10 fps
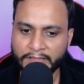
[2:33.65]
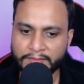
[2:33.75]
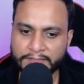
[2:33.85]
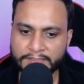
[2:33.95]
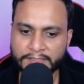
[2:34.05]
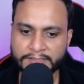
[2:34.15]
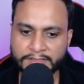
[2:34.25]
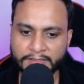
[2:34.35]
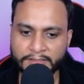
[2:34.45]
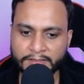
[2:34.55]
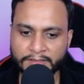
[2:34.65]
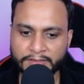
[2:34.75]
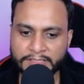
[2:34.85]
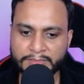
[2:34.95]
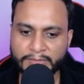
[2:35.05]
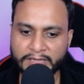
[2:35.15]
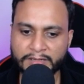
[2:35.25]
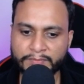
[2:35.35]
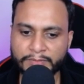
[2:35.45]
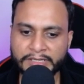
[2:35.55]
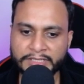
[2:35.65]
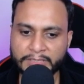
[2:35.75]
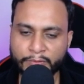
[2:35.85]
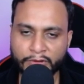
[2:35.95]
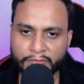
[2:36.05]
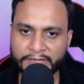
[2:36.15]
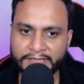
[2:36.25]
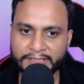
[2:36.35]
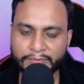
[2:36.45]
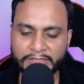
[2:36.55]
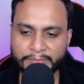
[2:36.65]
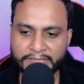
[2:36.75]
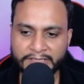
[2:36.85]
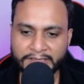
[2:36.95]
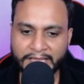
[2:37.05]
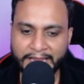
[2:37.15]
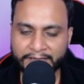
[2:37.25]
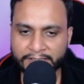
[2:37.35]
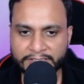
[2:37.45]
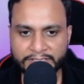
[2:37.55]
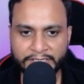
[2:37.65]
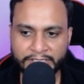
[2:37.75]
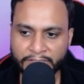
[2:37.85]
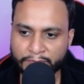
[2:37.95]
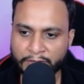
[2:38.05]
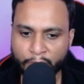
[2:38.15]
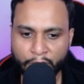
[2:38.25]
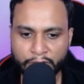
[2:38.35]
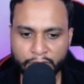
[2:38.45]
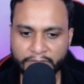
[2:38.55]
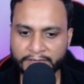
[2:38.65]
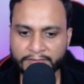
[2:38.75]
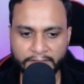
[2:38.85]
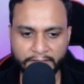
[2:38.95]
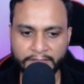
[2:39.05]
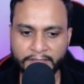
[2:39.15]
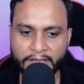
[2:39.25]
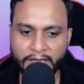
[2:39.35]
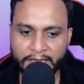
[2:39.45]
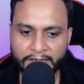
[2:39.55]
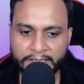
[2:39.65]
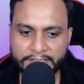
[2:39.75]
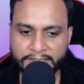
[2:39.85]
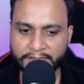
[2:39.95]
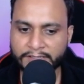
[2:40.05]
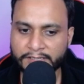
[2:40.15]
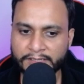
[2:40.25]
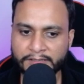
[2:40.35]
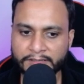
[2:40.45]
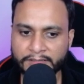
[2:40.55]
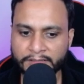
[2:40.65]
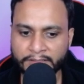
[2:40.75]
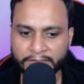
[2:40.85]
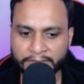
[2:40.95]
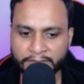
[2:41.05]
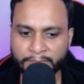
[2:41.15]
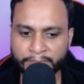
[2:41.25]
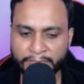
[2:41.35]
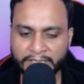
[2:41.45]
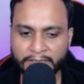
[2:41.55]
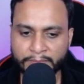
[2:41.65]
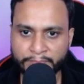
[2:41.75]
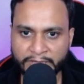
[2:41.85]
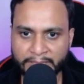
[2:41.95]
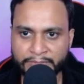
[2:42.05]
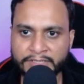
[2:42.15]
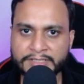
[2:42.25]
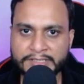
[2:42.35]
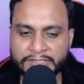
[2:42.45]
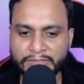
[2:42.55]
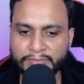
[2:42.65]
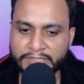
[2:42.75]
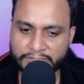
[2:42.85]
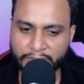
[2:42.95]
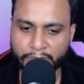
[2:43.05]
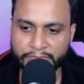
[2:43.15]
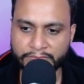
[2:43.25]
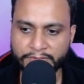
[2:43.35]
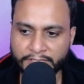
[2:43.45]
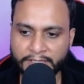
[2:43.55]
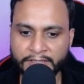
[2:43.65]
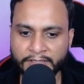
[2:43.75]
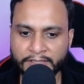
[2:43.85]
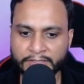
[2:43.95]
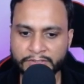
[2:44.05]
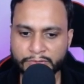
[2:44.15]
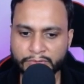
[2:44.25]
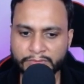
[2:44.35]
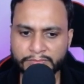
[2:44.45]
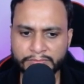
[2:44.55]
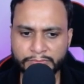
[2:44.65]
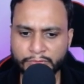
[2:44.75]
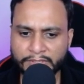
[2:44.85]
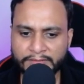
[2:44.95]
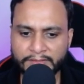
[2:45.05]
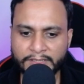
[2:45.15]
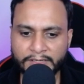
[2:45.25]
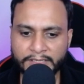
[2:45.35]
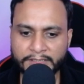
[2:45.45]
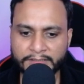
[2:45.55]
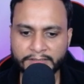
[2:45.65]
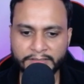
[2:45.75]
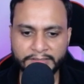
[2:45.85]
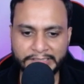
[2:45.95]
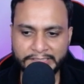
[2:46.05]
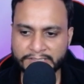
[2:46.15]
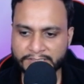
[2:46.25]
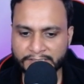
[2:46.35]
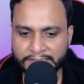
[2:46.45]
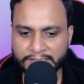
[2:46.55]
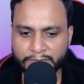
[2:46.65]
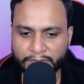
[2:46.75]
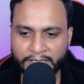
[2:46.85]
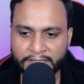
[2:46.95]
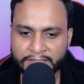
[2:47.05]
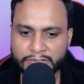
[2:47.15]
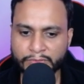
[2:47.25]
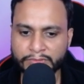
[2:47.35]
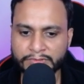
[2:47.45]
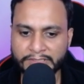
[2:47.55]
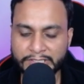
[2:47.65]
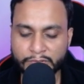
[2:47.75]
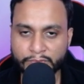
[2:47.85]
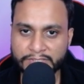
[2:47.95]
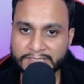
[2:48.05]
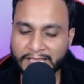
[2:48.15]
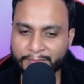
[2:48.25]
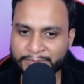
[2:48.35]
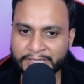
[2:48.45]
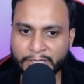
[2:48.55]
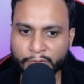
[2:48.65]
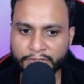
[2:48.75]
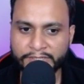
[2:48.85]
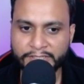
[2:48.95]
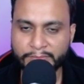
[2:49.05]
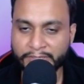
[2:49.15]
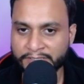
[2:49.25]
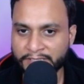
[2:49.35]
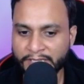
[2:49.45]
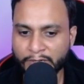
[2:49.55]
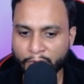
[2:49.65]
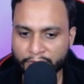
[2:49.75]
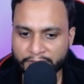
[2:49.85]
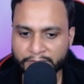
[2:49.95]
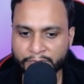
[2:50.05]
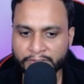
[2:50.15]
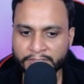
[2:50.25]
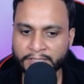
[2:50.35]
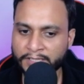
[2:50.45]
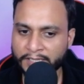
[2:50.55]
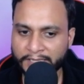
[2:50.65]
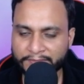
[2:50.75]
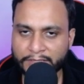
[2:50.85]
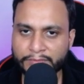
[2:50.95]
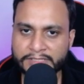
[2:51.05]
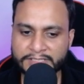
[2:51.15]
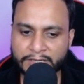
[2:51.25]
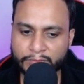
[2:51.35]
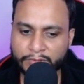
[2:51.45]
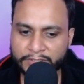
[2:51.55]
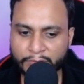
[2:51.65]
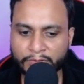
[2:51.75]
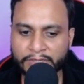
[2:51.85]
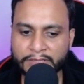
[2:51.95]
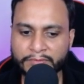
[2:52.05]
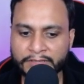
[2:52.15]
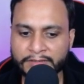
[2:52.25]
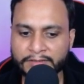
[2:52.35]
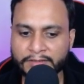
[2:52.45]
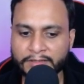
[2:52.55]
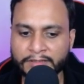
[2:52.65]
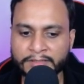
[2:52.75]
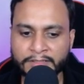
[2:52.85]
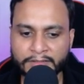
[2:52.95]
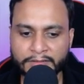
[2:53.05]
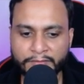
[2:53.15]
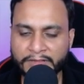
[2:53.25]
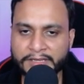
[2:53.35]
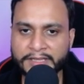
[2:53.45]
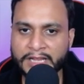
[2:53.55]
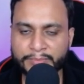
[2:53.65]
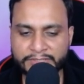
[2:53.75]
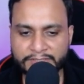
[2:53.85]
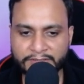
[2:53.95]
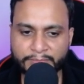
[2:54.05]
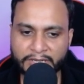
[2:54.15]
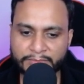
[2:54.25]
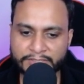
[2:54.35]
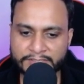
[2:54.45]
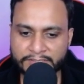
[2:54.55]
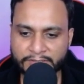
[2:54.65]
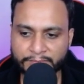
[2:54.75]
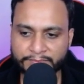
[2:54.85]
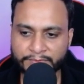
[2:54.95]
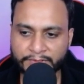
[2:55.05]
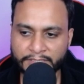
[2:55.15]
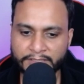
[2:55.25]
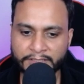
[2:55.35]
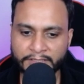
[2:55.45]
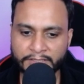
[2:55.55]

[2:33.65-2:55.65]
In this case, this backup will keep on waiting, will be in idle state. It will not do anything unless and until the main primary system is down, right? So you can think like it is waiting. So the resources have been allocated, but they are not at work, and they will start working only when the failure happens in the primary system, right?